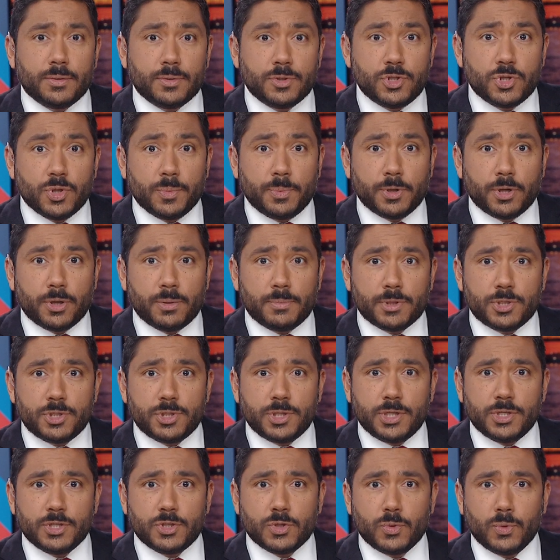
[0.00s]
Jupiter
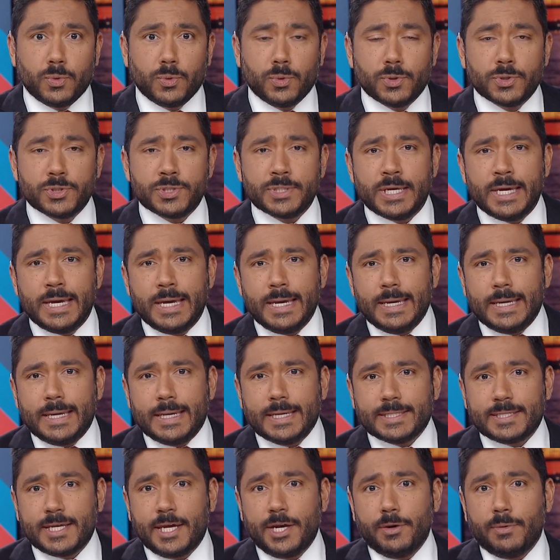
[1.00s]
Machine Tools
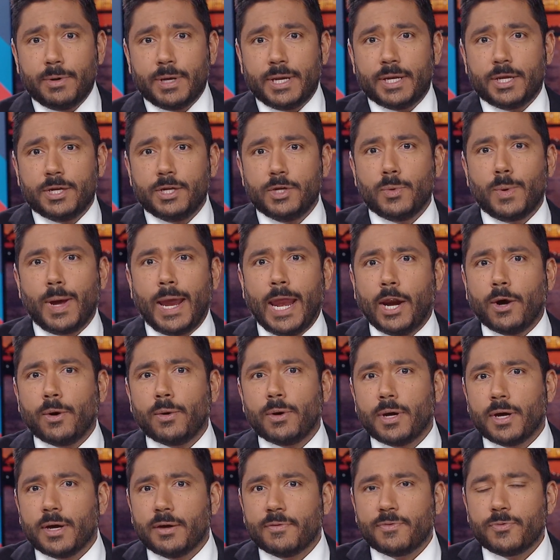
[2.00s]
is entering a new
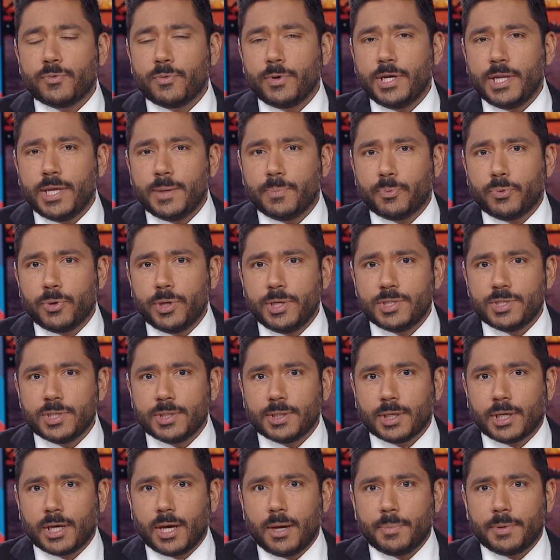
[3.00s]
era of 3D
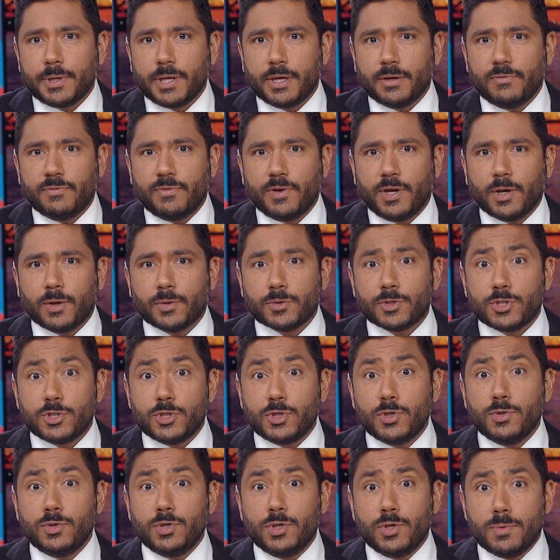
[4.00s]
printing. The company
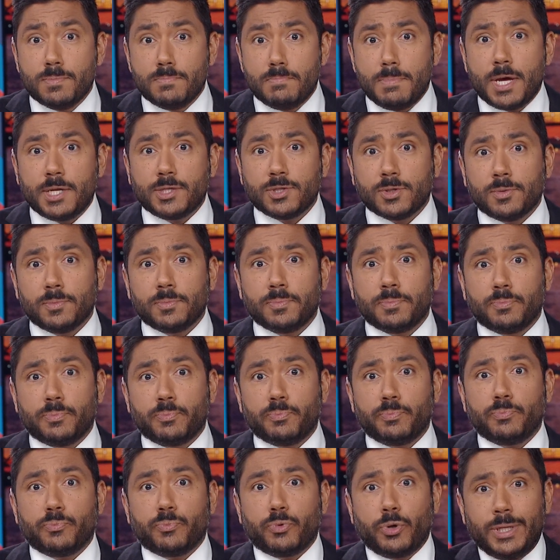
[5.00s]
unveiled two new metal
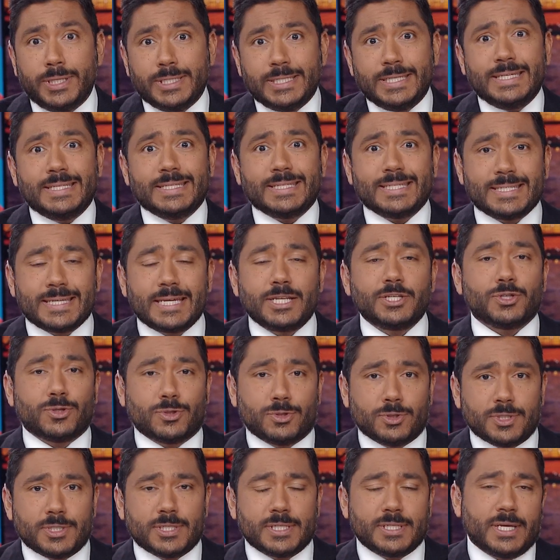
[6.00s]
printing
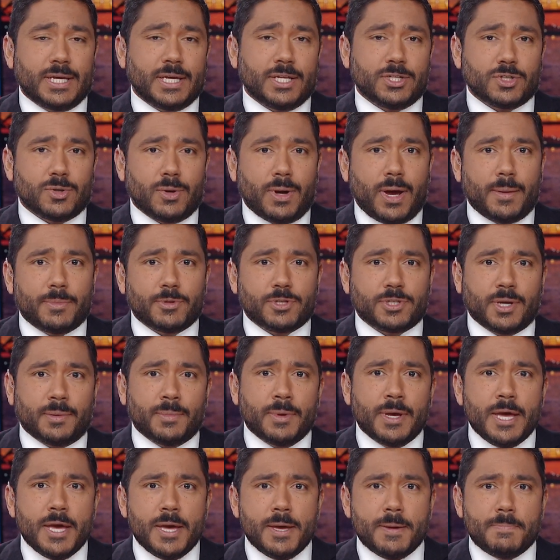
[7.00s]
centers today. Joe
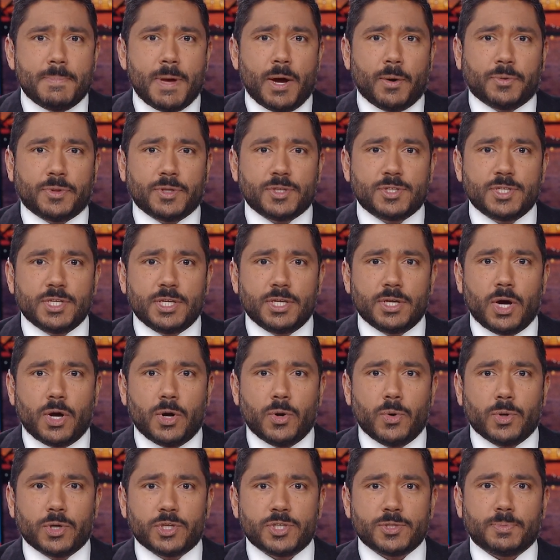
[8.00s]
Habersham met with the
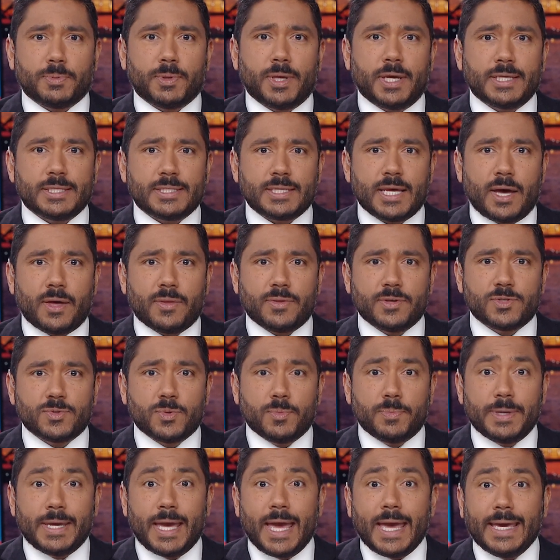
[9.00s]
CEO who explains how
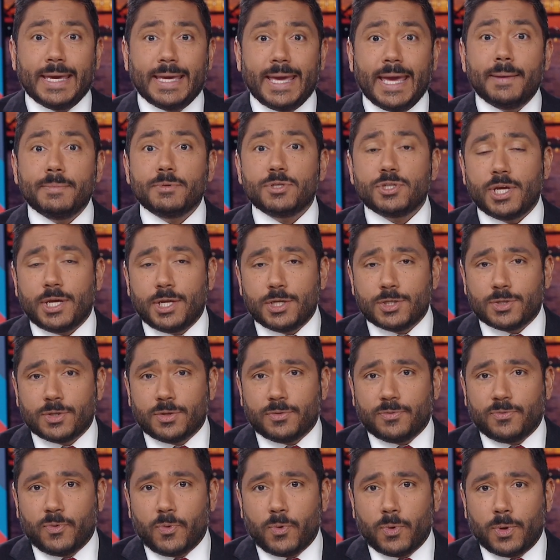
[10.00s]
this will be a game
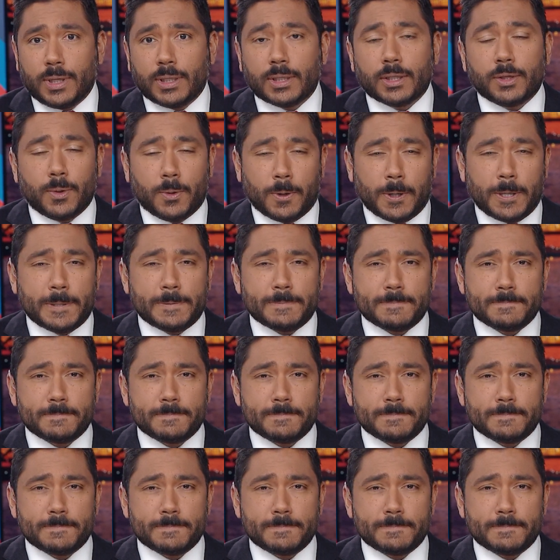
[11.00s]
changer for Illinois.